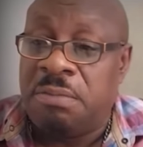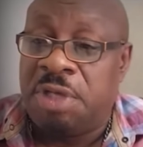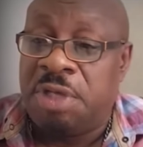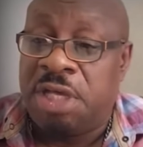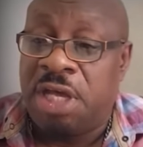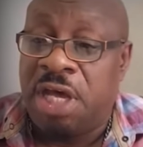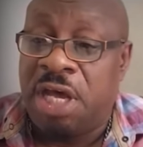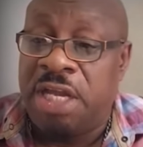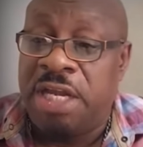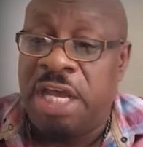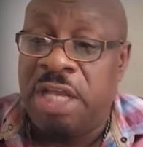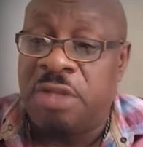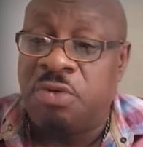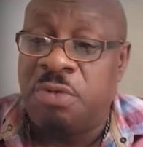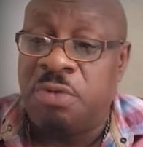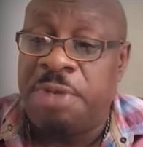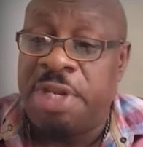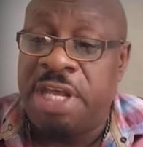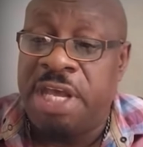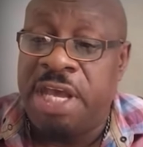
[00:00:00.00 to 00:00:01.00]
Because that
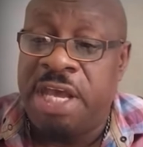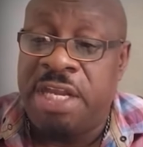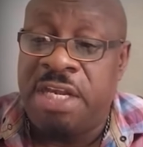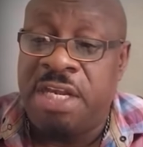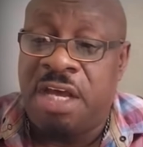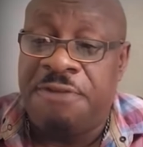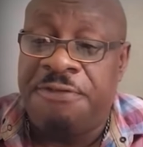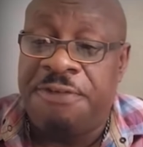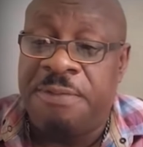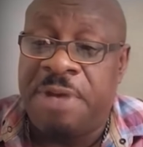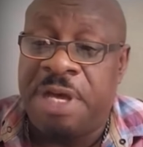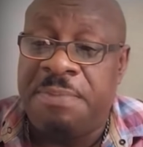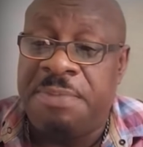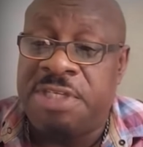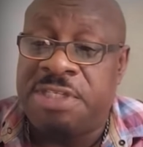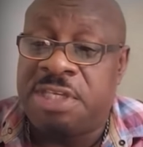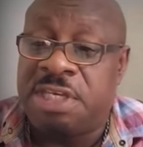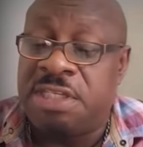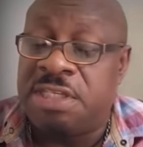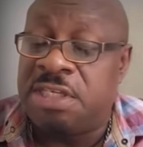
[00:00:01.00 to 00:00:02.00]
would be the end of him and
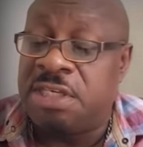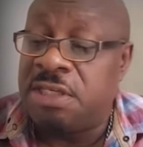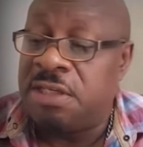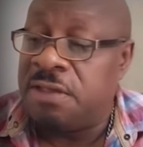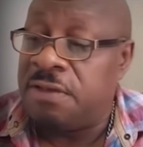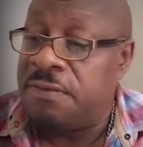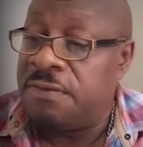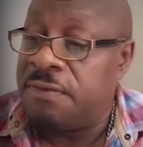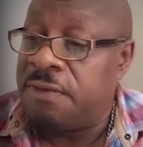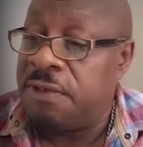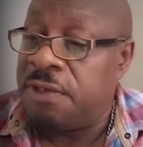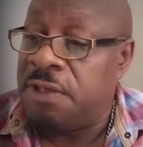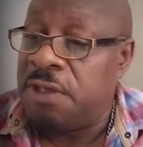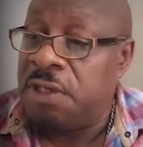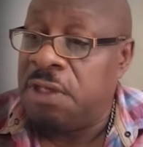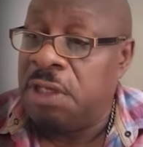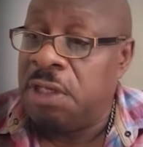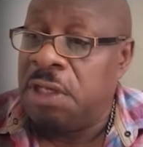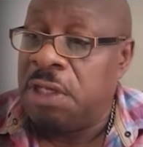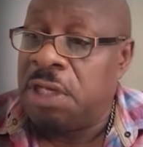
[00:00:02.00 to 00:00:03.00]
Miss Kitty.
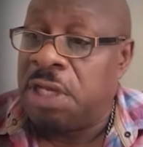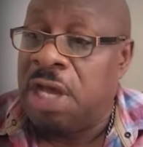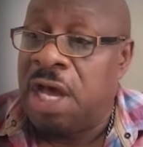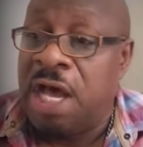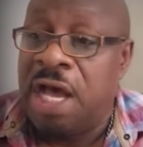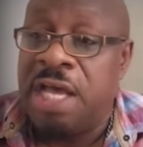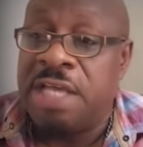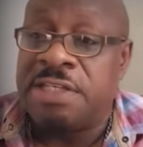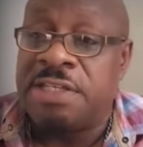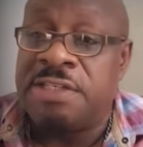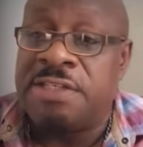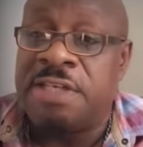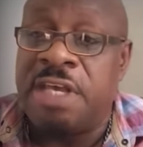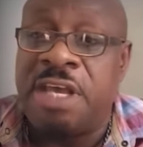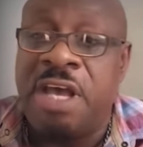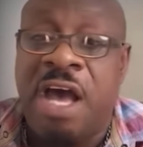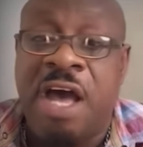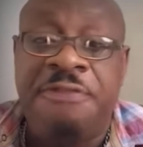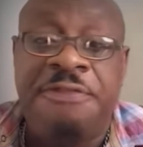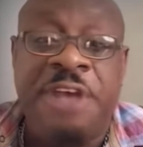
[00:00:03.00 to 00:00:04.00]
Cause she
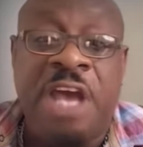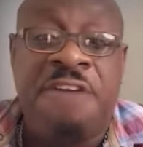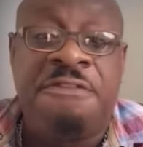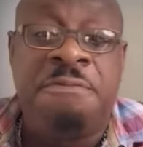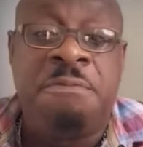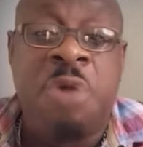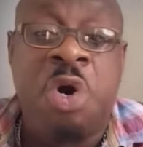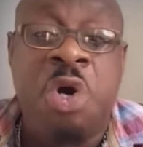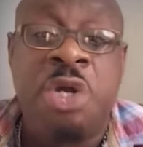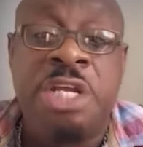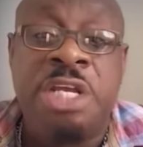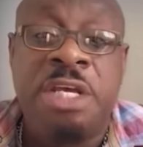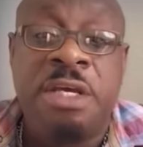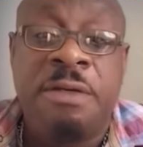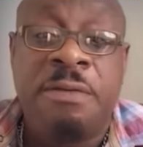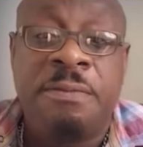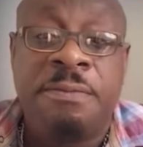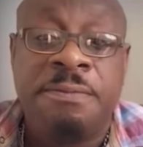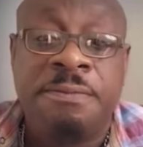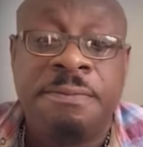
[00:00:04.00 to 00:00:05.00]
say you have to have
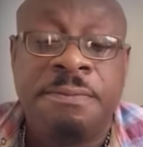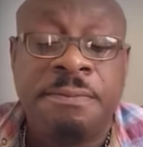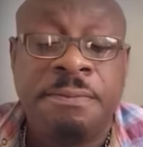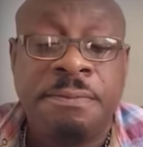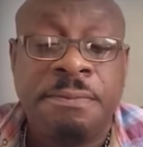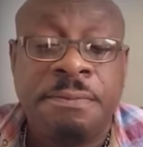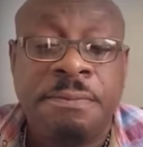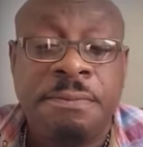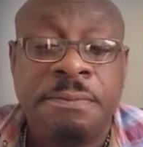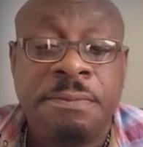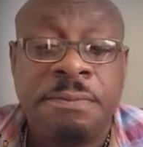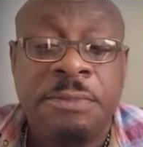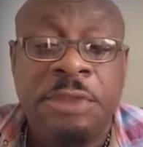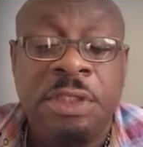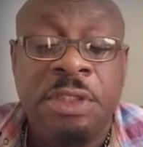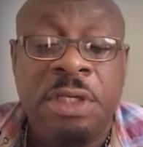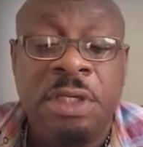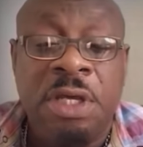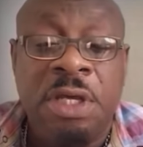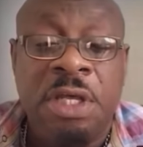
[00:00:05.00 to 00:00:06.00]
money.
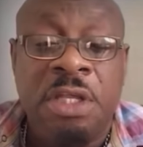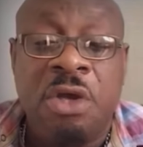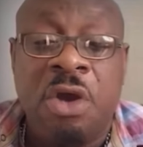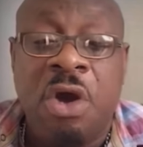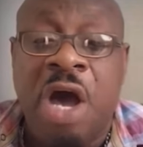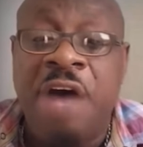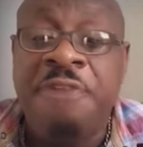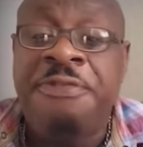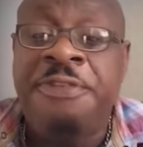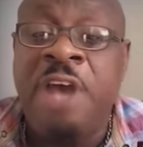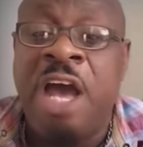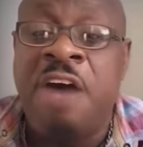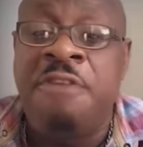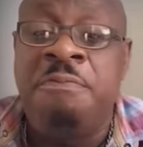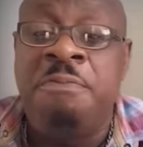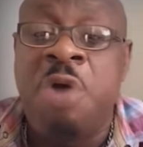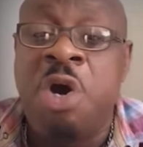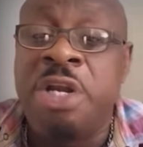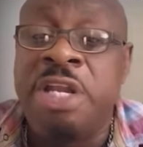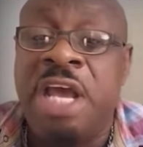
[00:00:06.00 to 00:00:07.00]
You have to
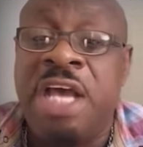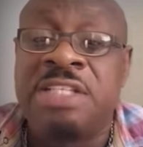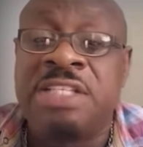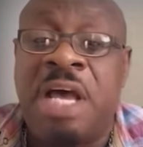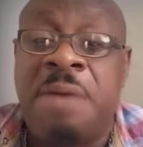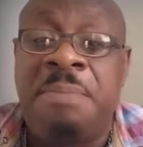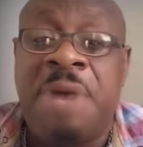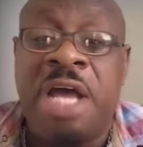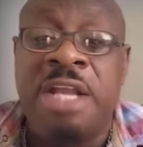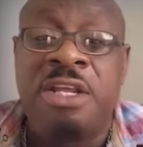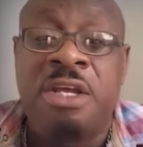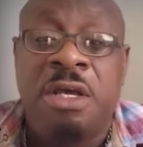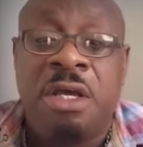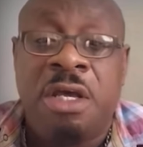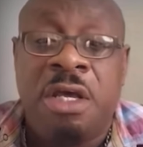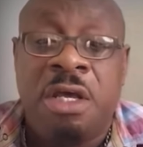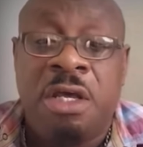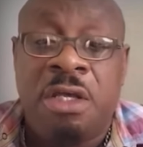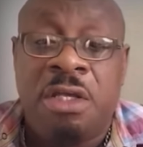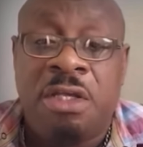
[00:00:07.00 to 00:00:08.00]
have money as a
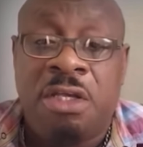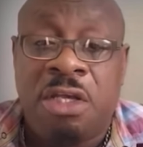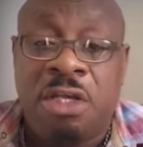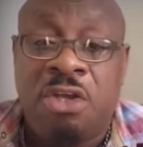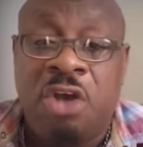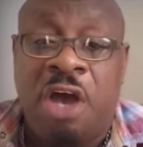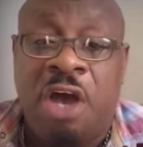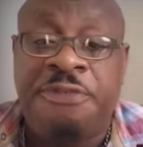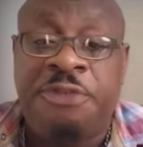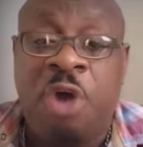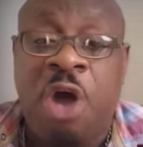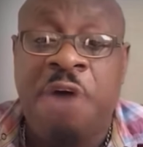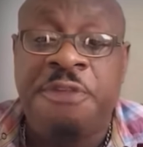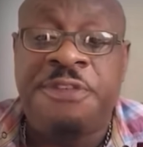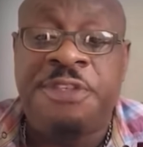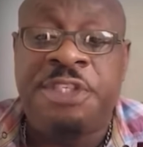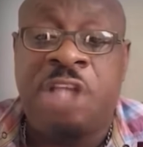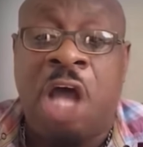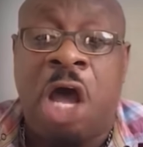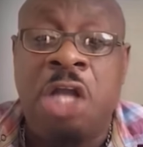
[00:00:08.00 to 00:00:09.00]
man. You have to
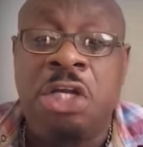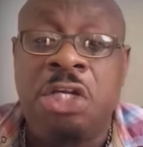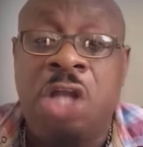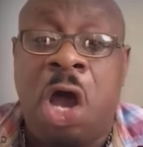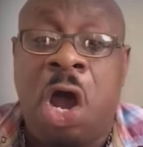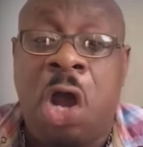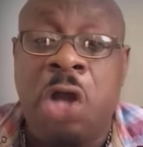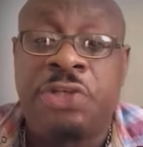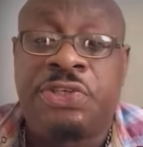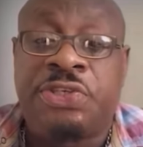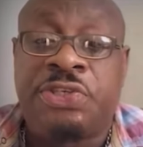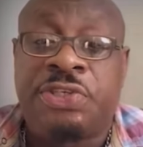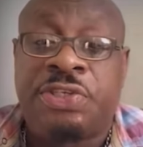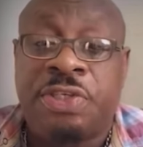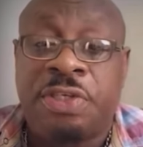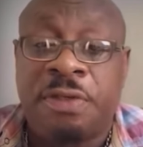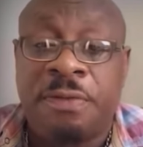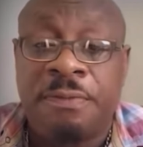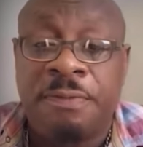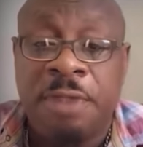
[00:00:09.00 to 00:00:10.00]
have
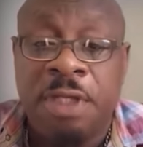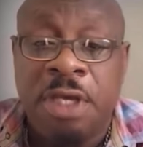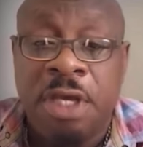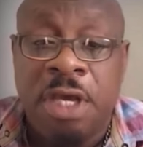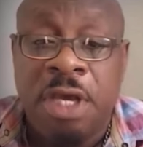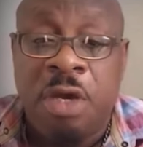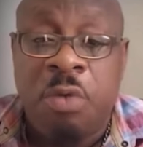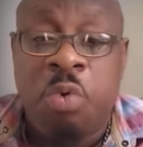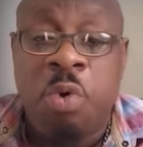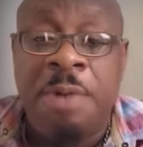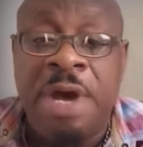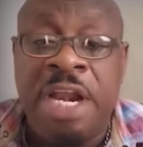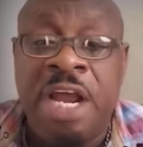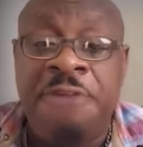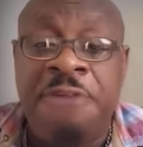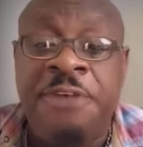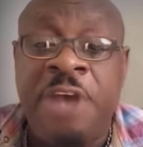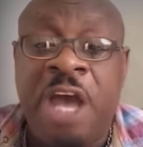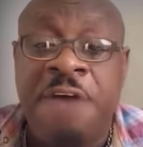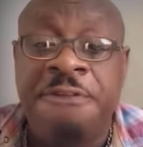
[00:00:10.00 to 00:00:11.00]
standards. Woman
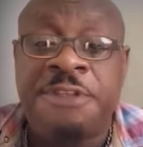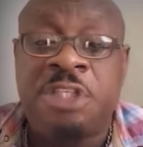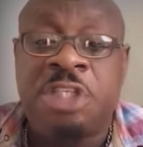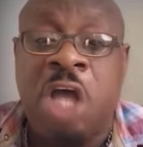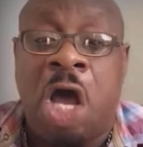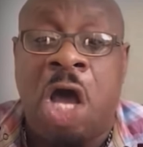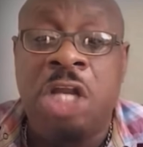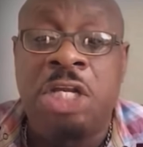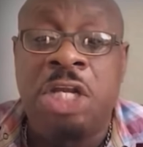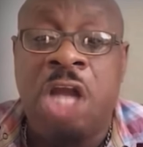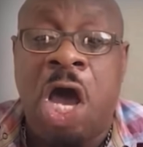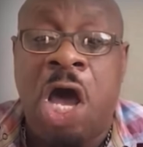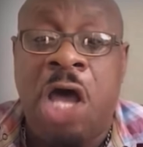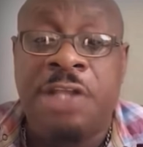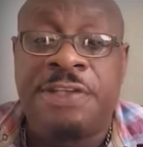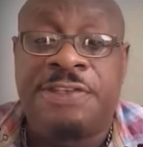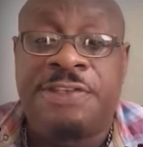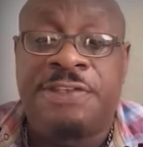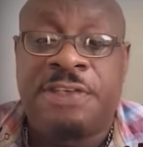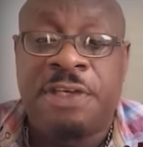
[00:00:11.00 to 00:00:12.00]
have to have
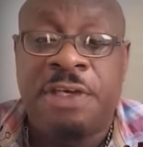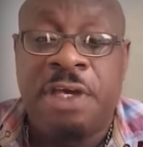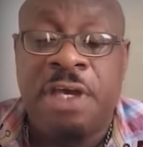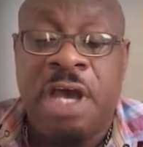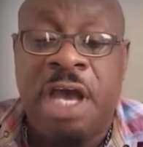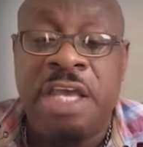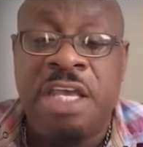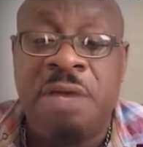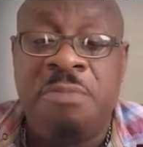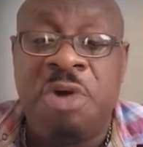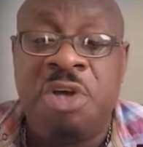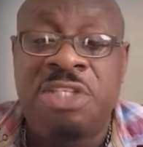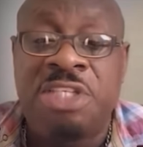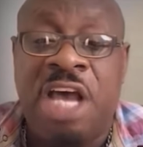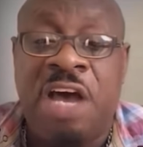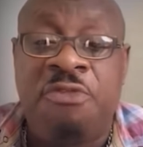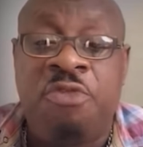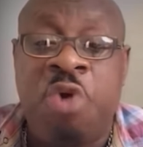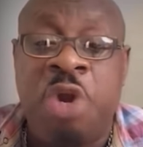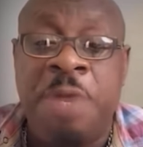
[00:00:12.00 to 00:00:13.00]
standards. And you
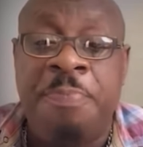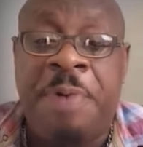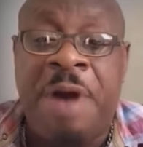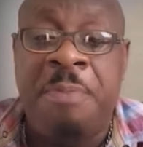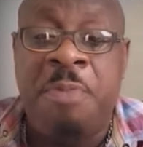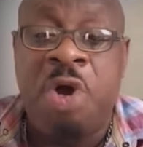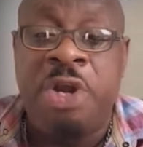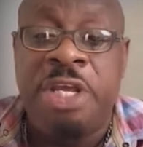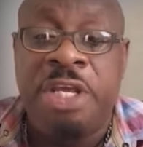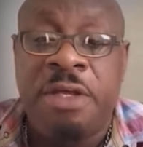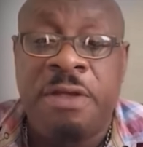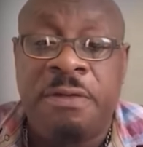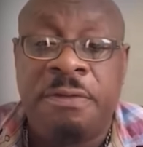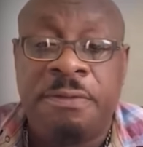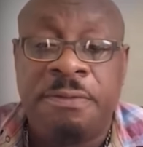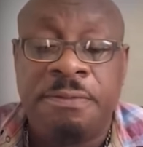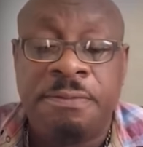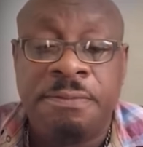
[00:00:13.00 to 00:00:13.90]
must have whole heap of money.